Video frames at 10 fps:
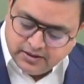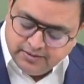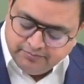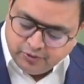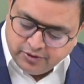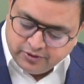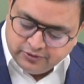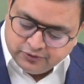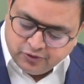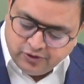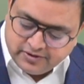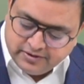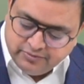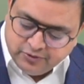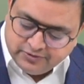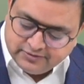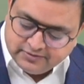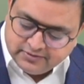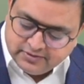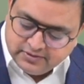Employer also contributes.